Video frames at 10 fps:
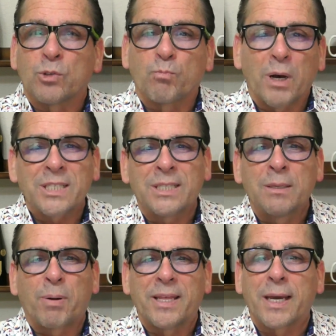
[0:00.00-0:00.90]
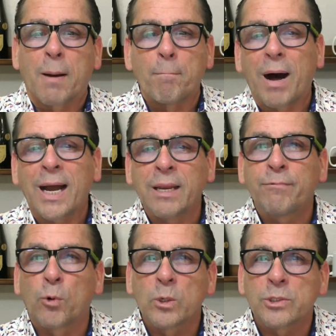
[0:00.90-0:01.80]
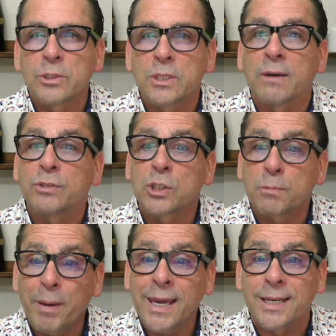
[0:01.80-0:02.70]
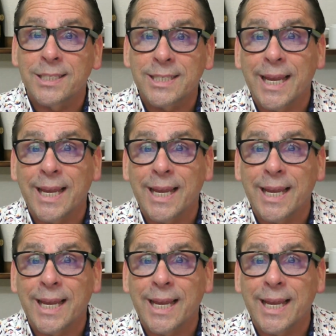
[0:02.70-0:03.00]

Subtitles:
busted by the combined forces of Spanish